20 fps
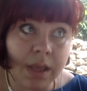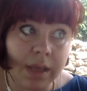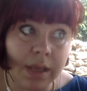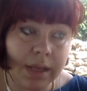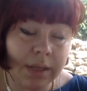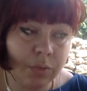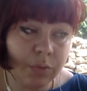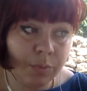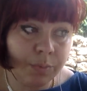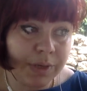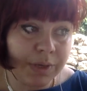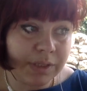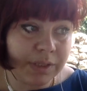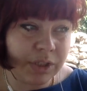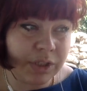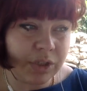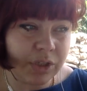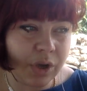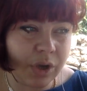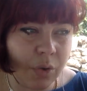It will be
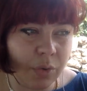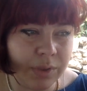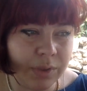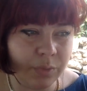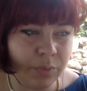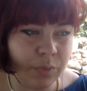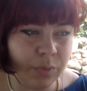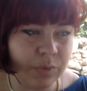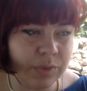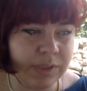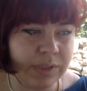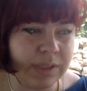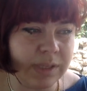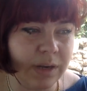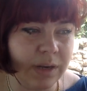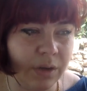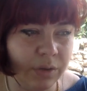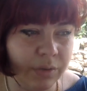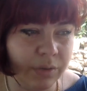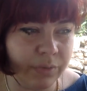so that we'll see
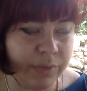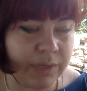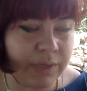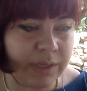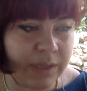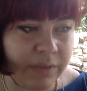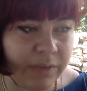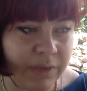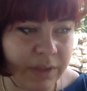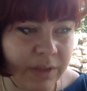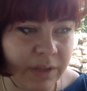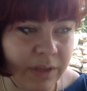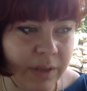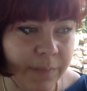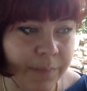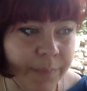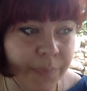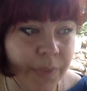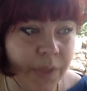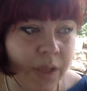a lot of
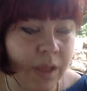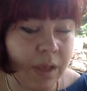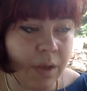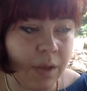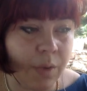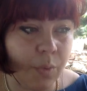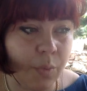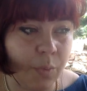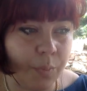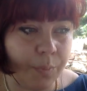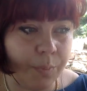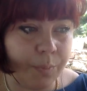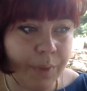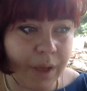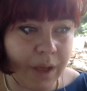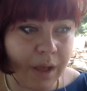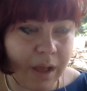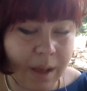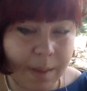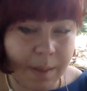activity
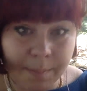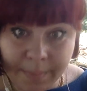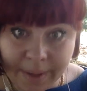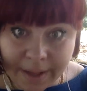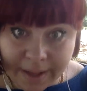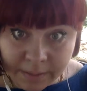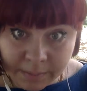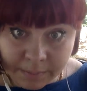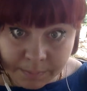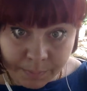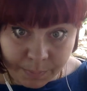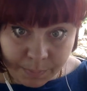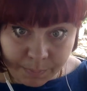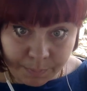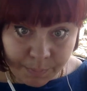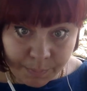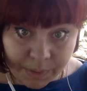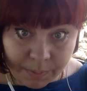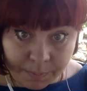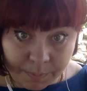among
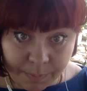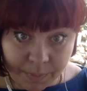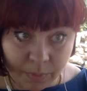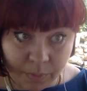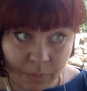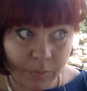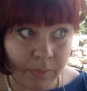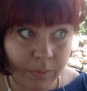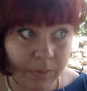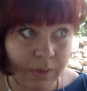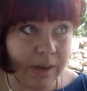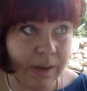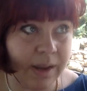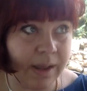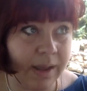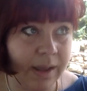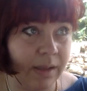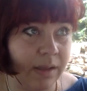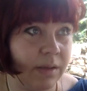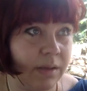people.
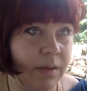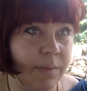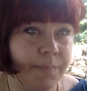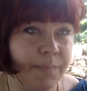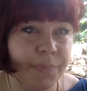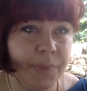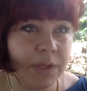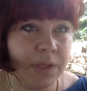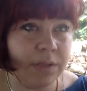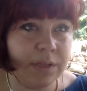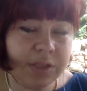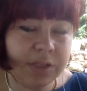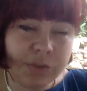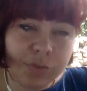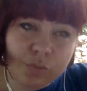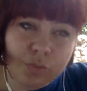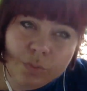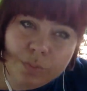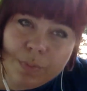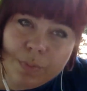Like this
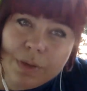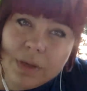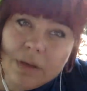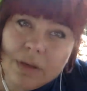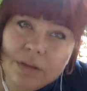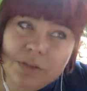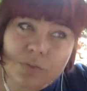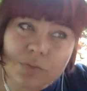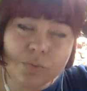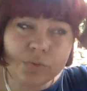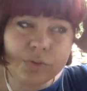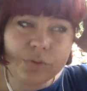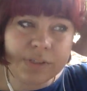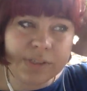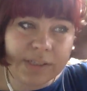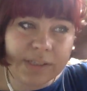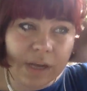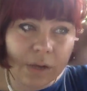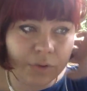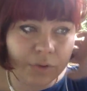would
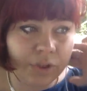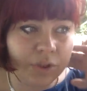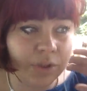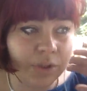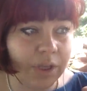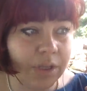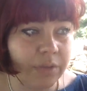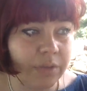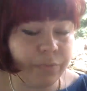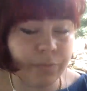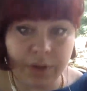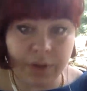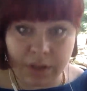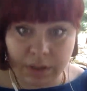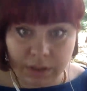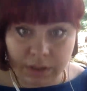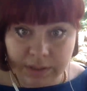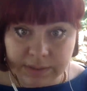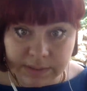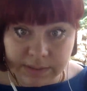result
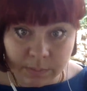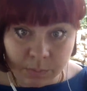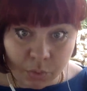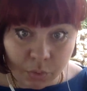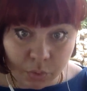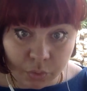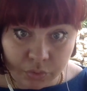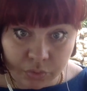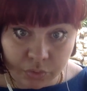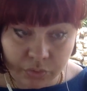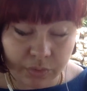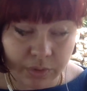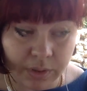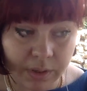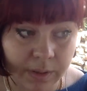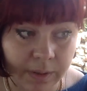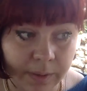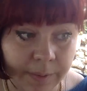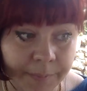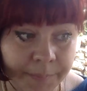in some
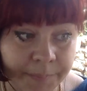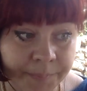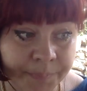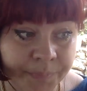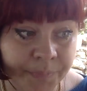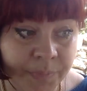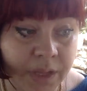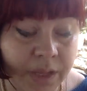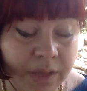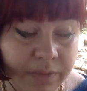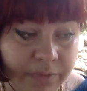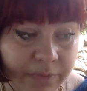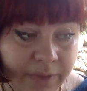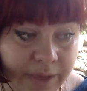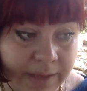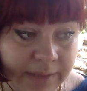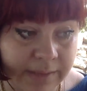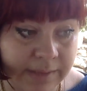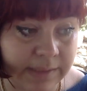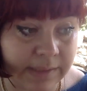good
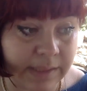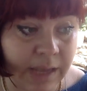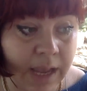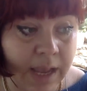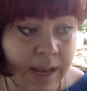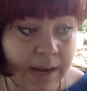events.